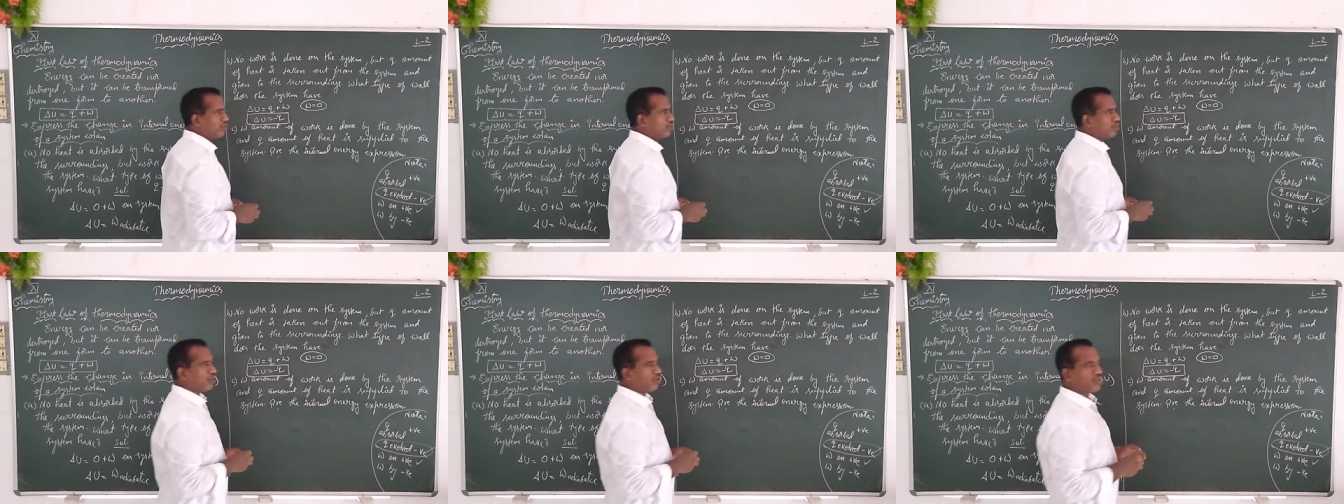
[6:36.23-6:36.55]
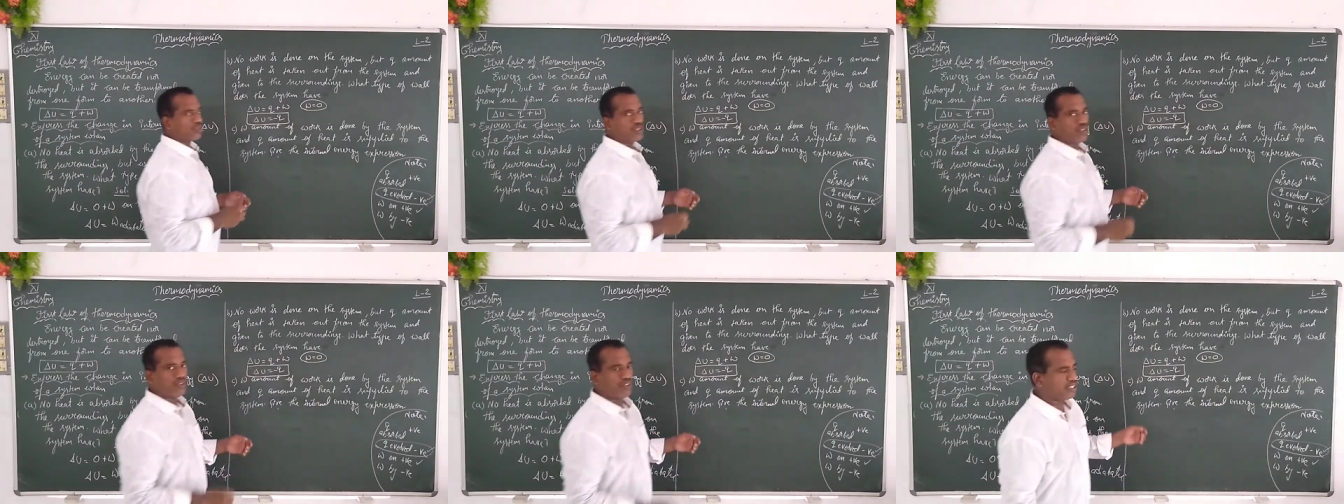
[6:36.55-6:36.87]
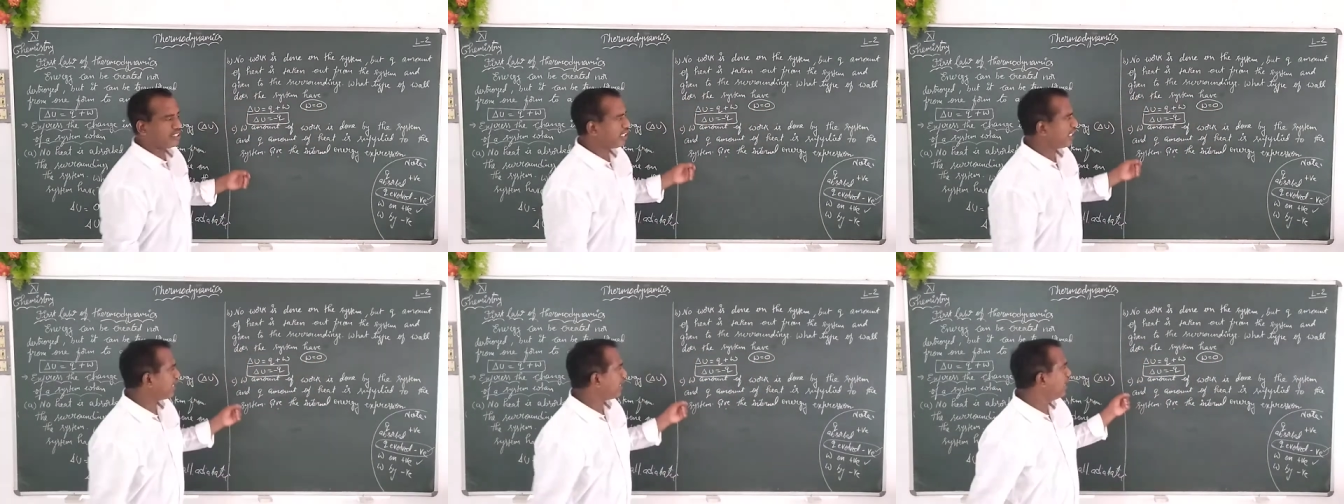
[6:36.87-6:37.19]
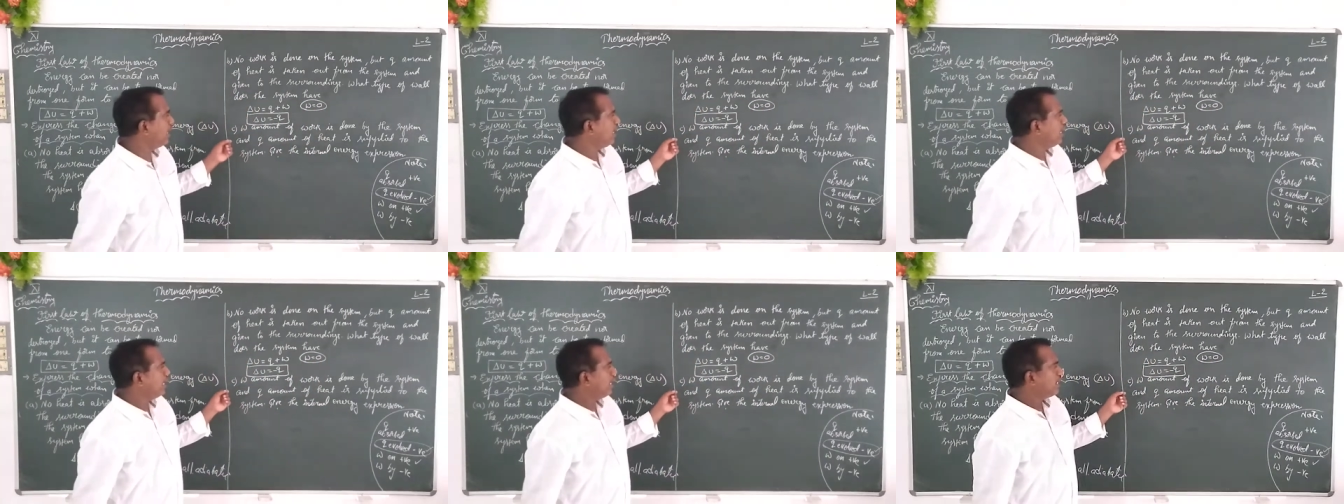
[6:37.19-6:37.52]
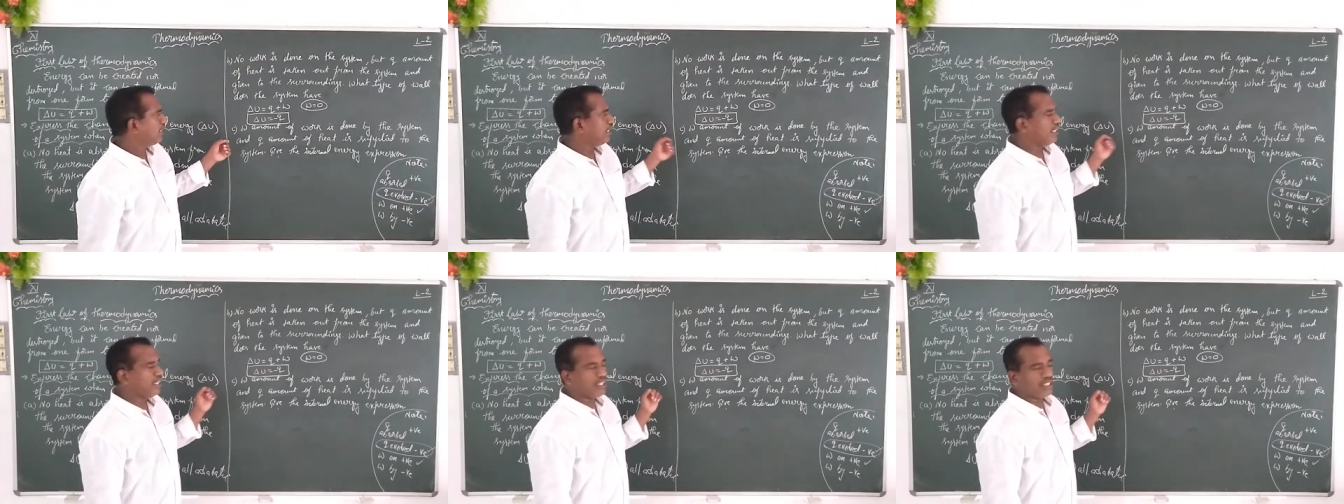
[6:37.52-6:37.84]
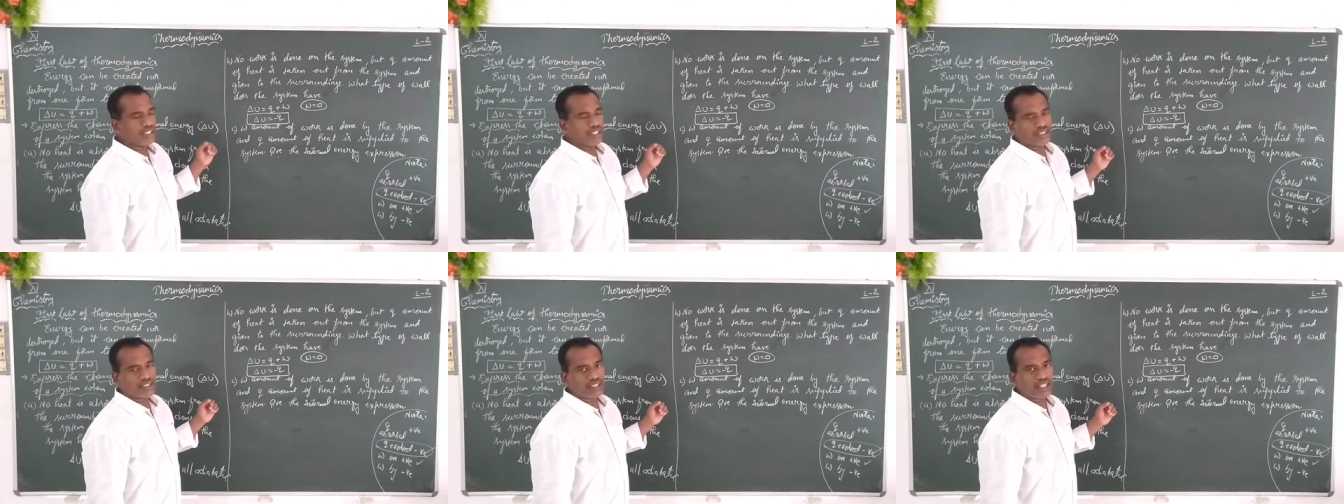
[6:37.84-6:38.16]
0. So we say
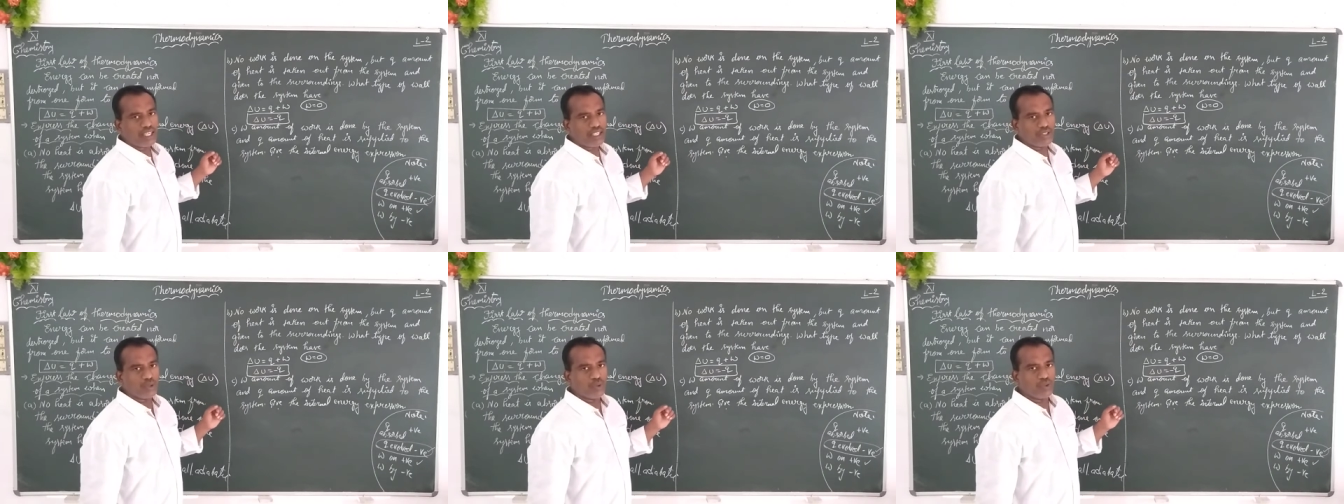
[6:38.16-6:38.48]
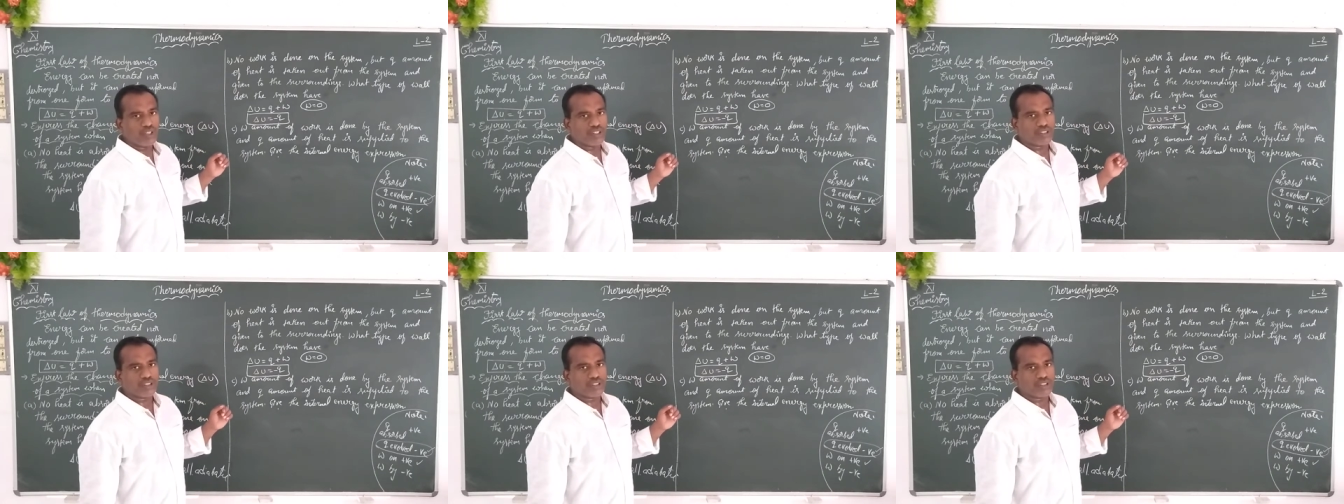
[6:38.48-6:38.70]
delta U is